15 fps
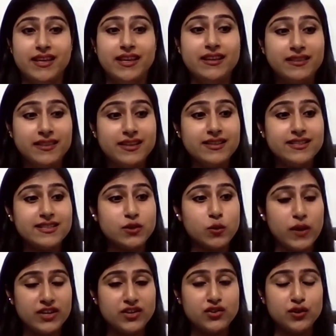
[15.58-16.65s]
in this
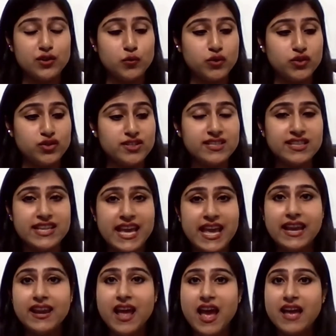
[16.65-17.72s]
question, which is,
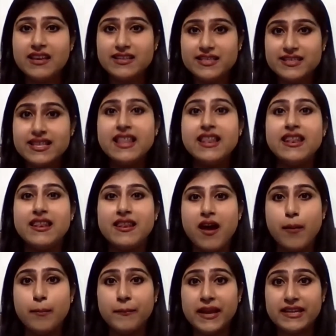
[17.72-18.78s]
can I sell
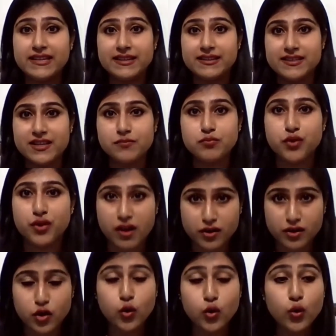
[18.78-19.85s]
a patented product?
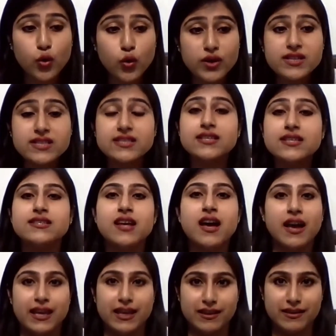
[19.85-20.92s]
Who is this
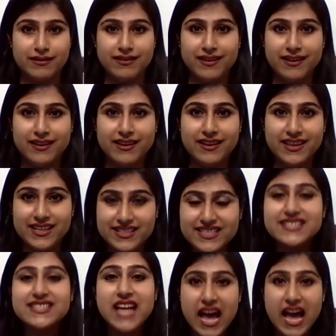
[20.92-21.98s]
I? Is
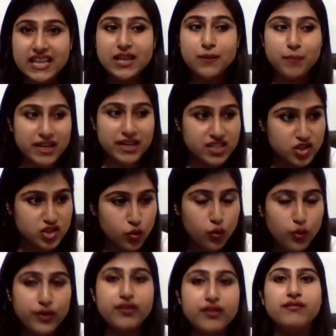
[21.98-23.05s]
this I the patent
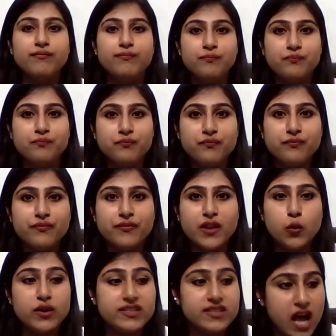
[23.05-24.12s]
owner
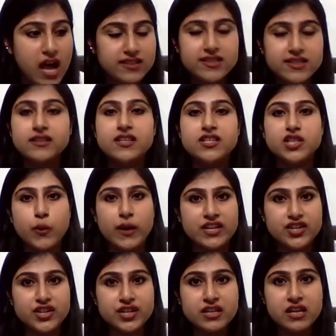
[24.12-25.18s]
who is asking this
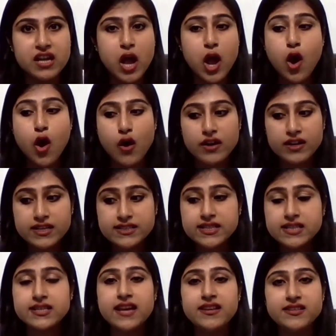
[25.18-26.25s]
question? Or is
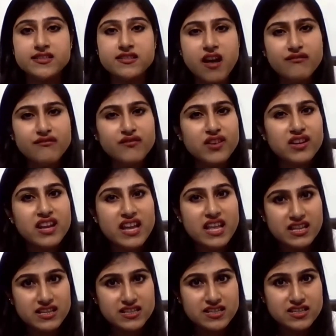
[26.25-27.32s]
this I someone
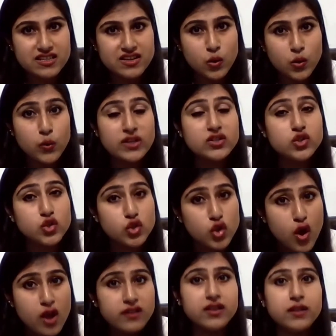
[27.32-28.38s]
else who is
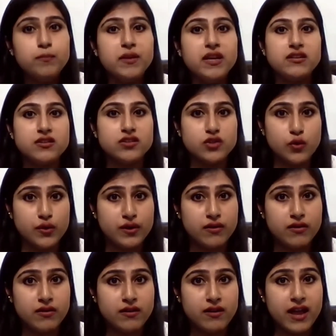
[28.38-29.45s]
not the patent
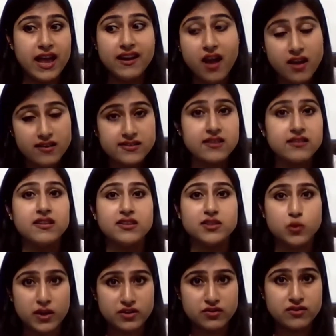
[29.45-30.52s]
owner and asking
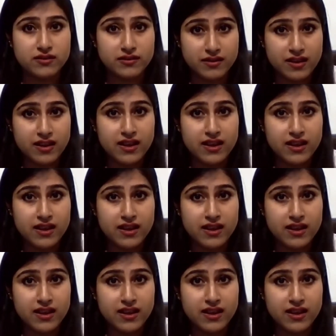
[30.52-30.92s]
this question?